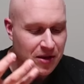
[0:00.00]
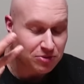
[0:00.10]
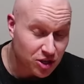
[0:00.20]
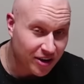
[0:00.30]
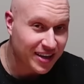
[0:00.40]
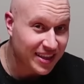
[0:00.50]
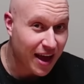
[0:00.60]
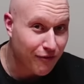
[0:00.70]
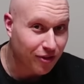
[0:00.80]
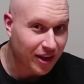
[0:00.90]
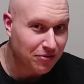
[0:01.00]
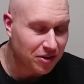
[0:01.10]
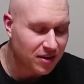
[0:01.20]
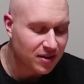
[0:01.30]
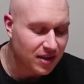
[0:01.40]
I'm starting to get that
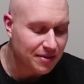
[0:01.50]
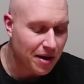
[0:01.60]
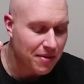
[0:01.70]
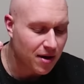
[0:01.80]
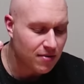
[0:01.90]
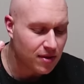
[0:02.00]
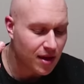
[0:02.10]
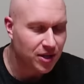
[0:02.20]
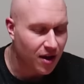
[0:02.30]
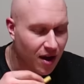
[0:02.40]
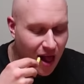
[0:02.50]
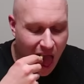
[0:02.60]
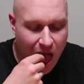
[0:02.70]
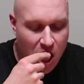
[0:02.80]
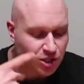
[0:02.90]
flavor in my mouth. Pretty good,
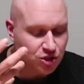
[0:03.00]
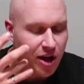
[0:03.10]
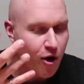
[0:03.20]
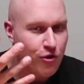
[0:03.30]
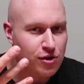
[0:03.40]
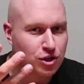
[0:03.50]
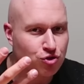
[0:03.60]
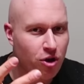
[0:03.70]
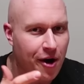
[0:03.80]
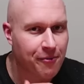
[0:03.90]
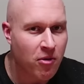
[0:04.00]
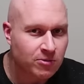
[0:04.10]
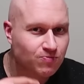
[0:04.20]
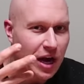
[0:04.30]
but it's not overly strong.